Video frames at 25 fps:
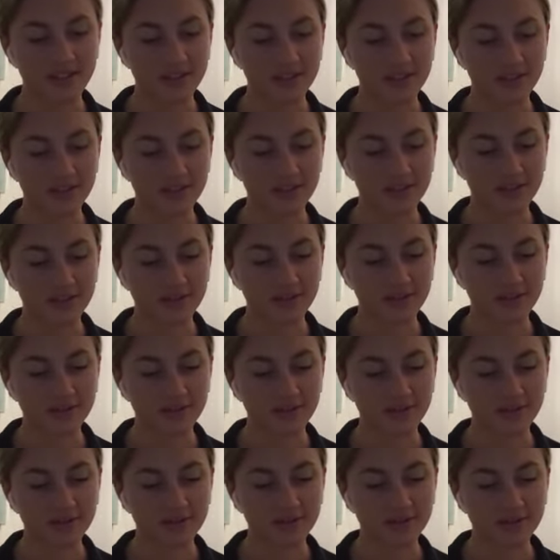
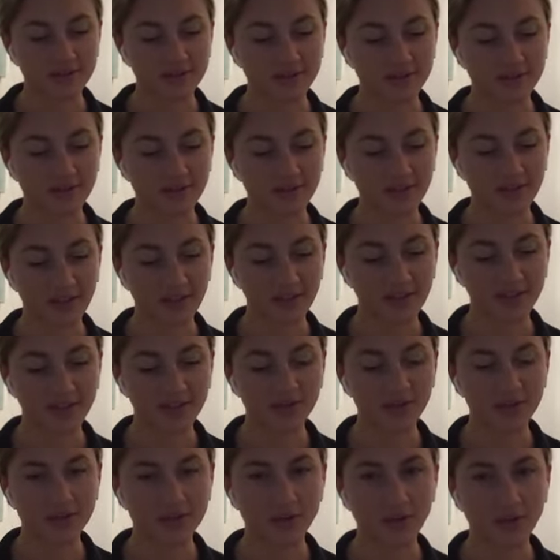
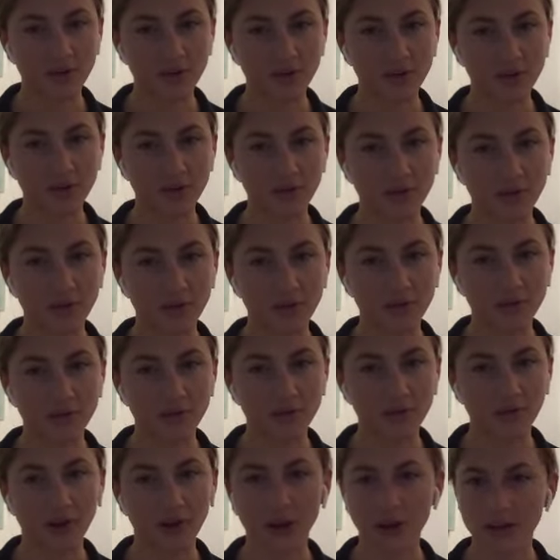it feels
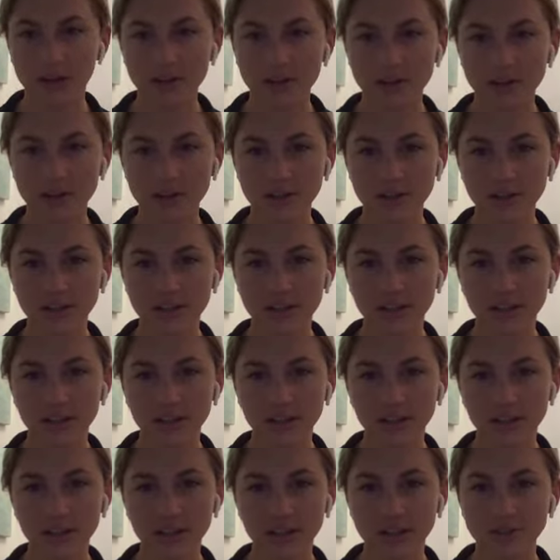more raw
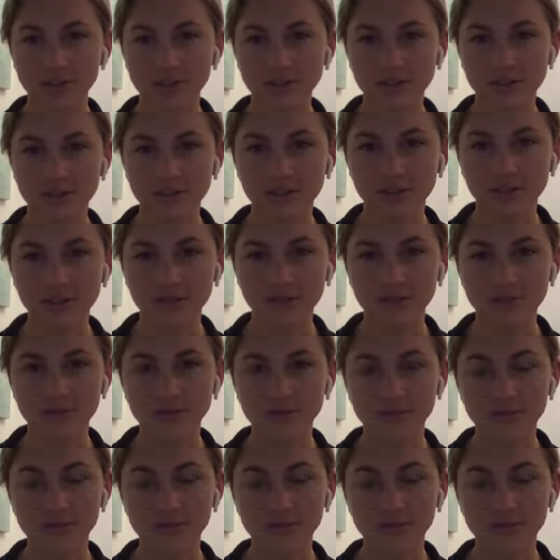and unnatural.